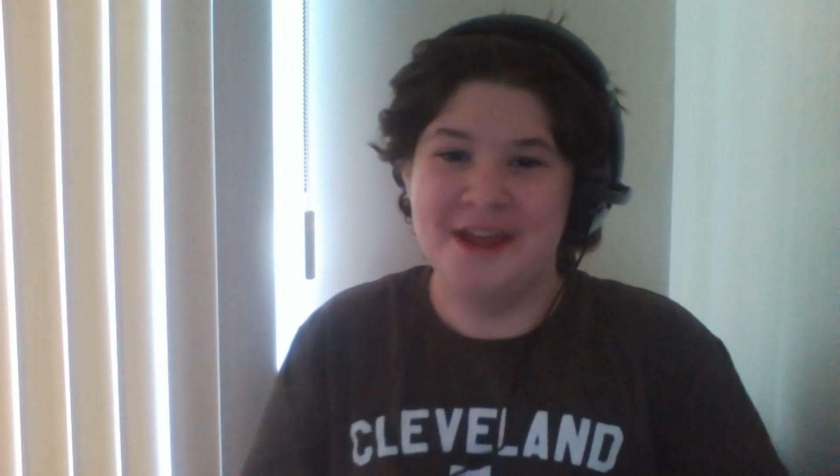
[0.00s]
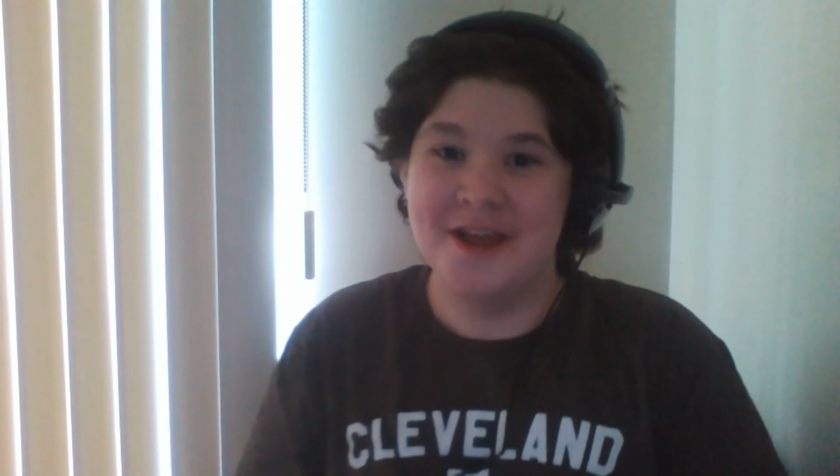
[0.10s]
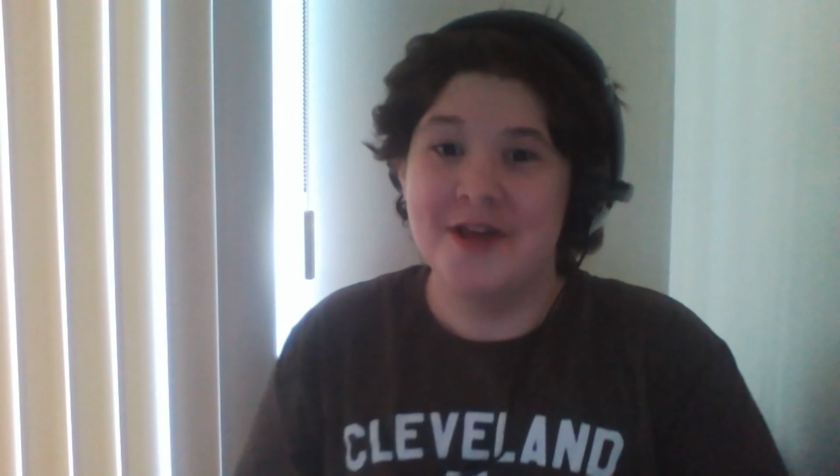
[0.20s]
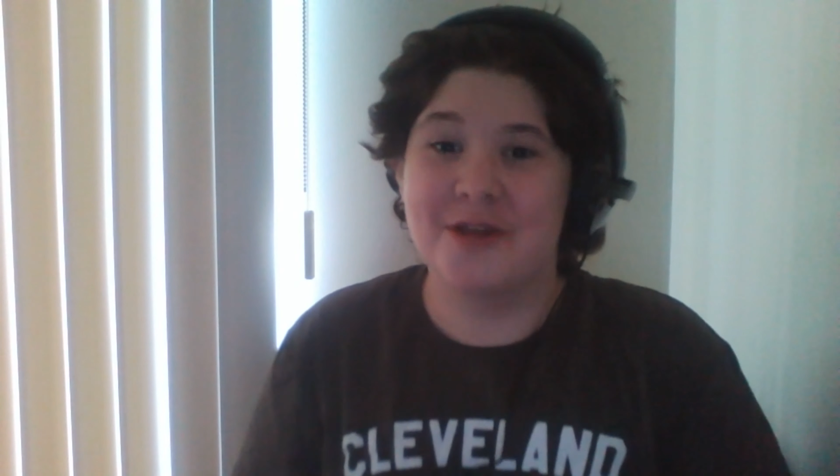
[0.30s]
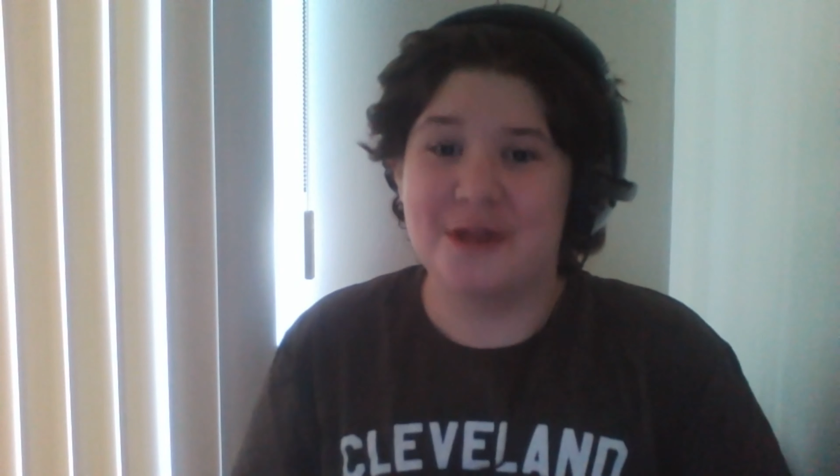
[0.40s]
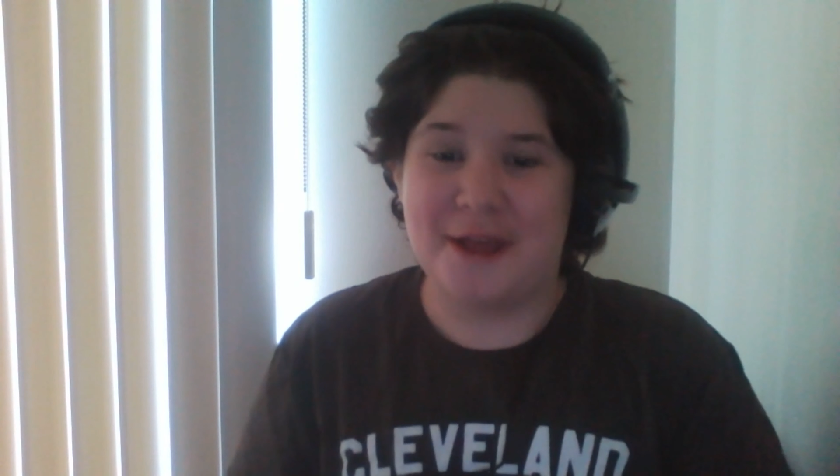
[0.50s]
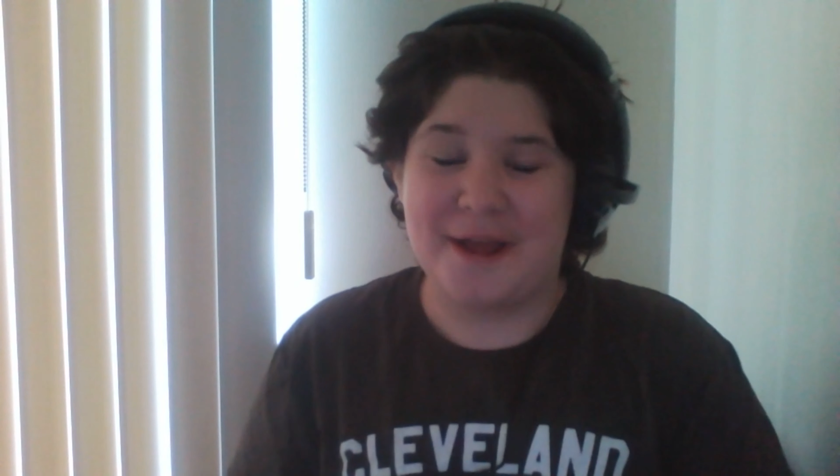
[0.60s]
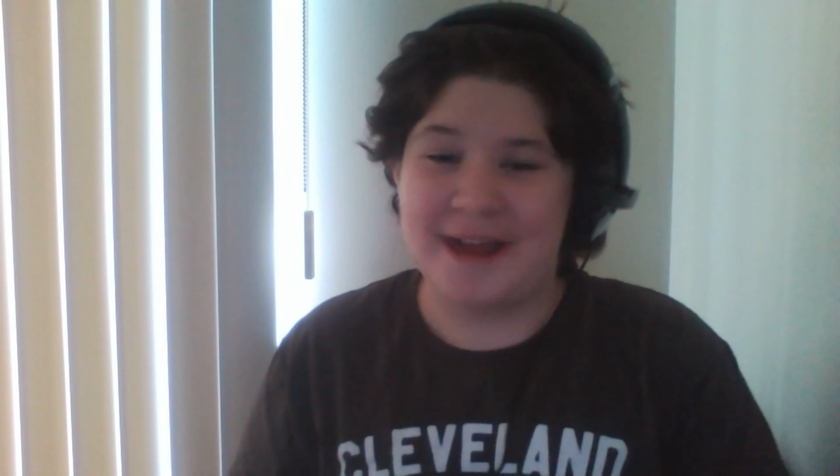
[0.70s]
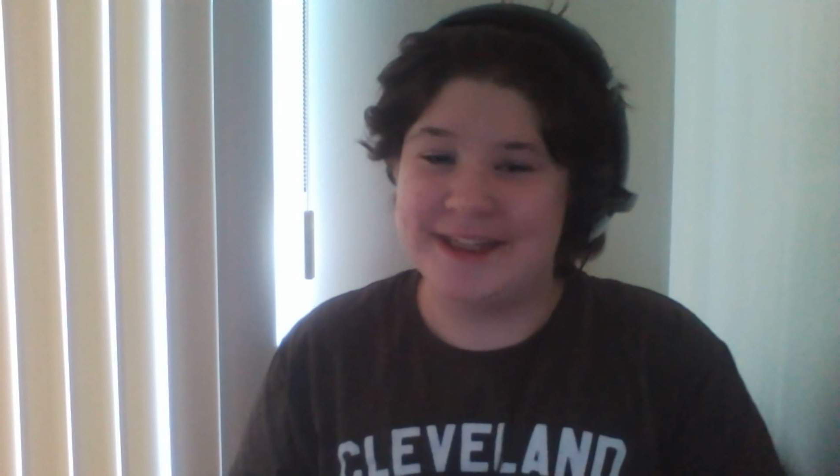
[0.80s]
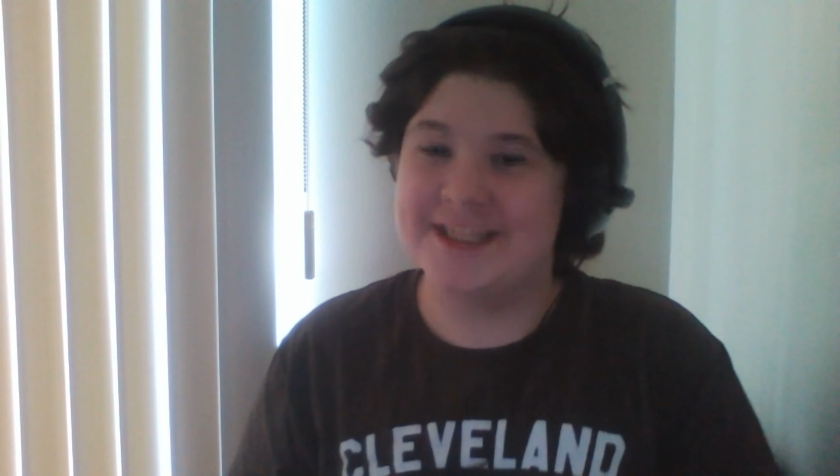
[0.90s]
So yeah, I
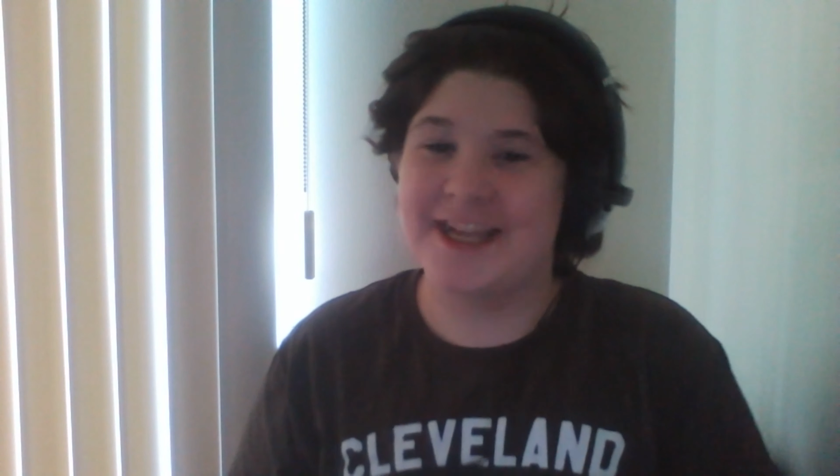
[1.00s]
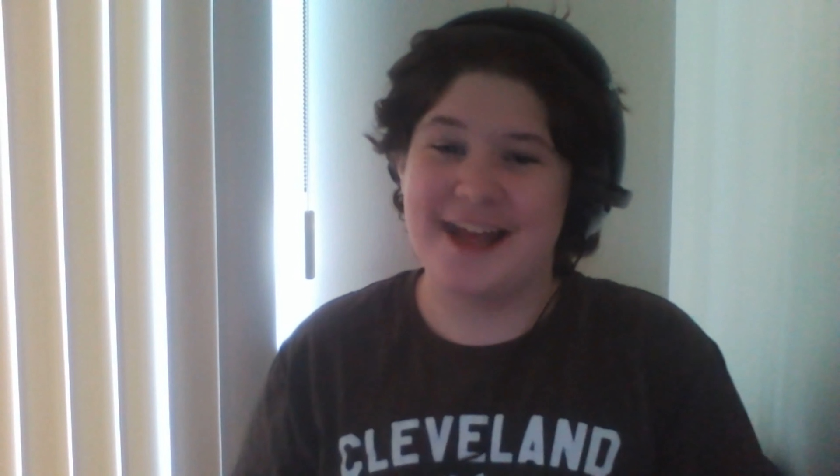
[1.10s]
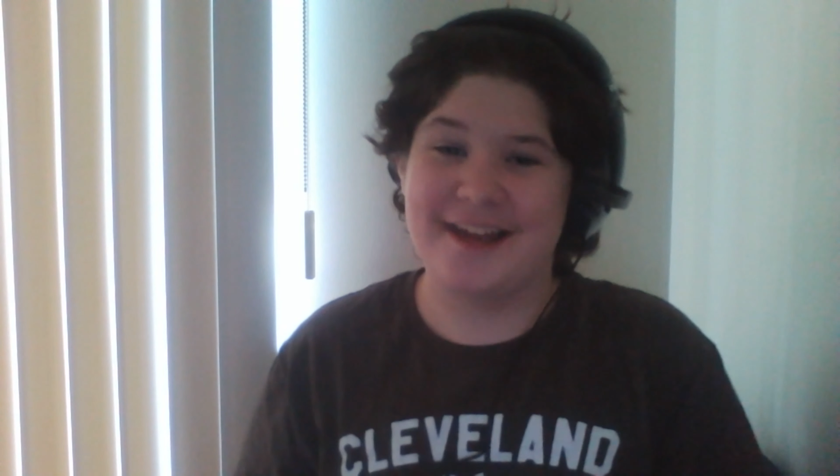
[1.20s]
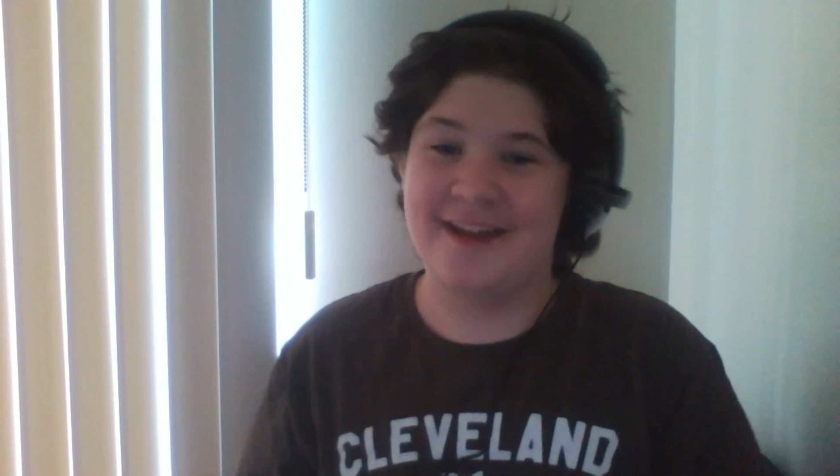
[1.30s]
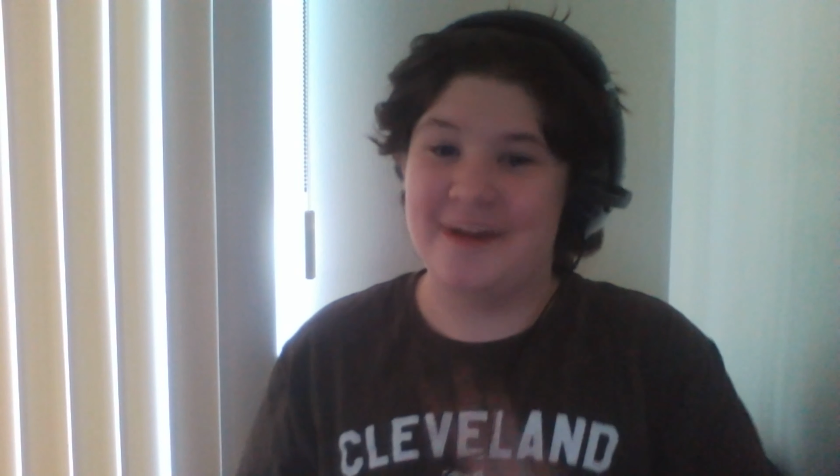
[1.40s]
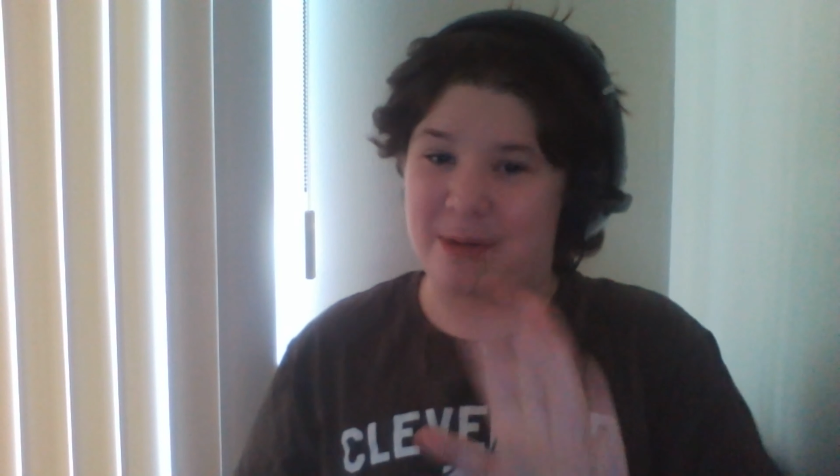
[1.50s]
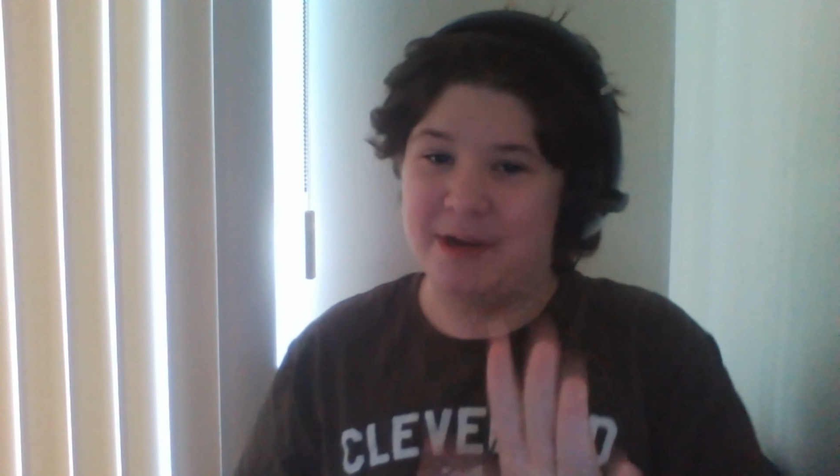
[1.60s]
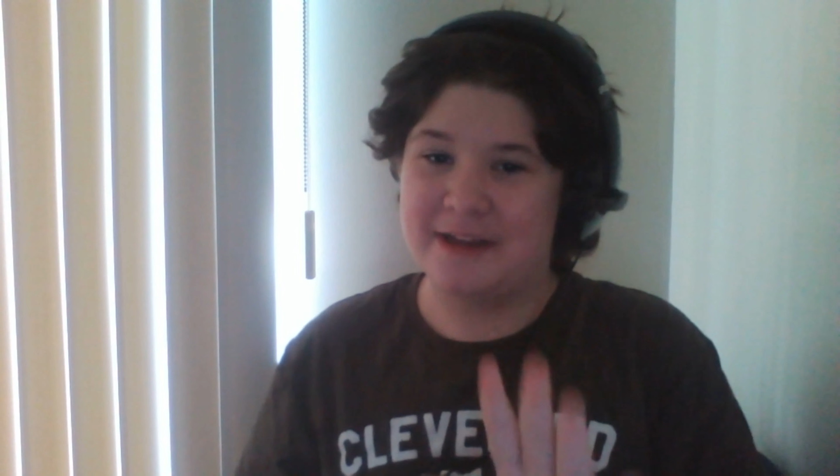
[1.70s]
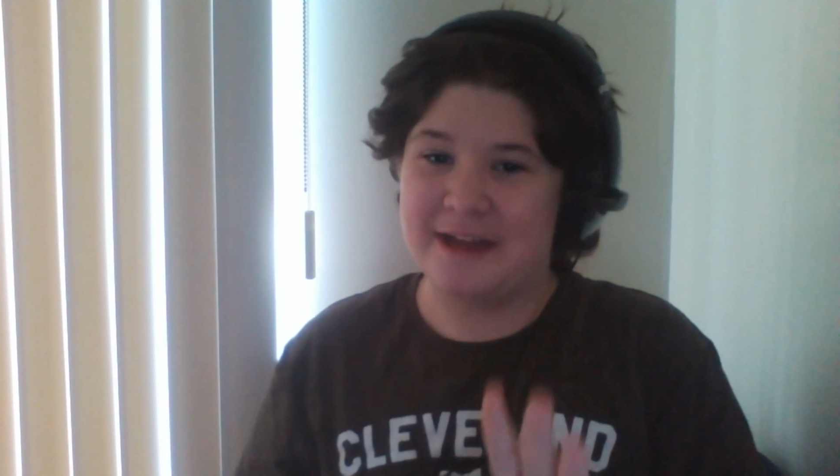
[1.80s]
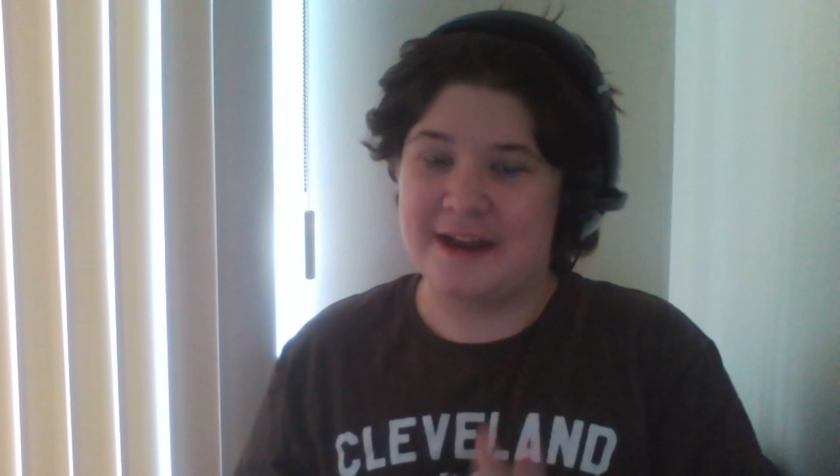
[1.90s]
just had to point
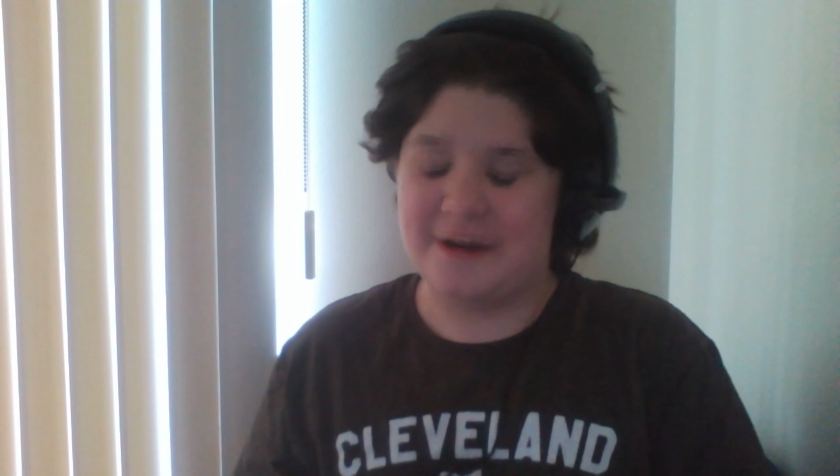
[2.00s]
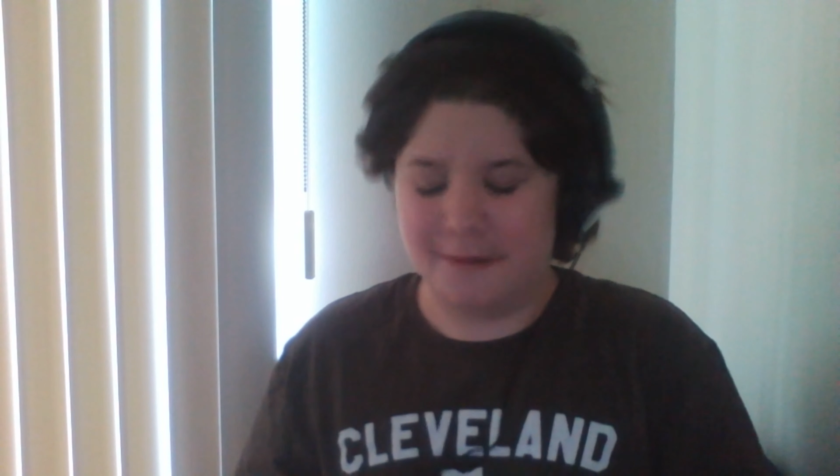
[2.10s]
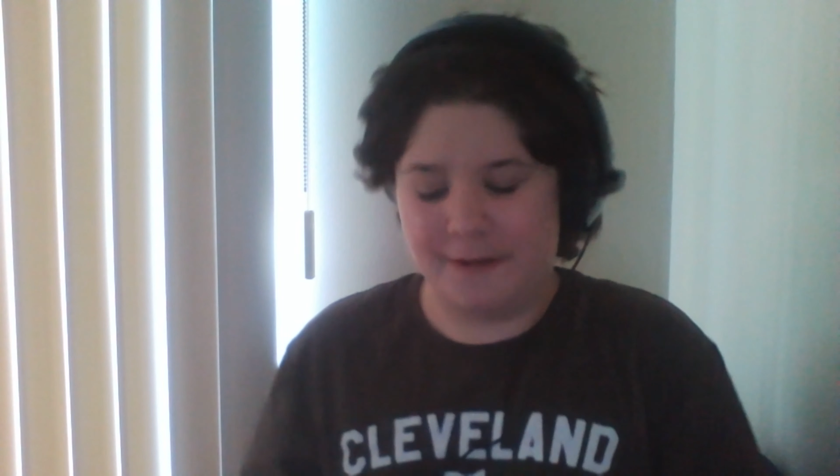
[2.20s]
that out.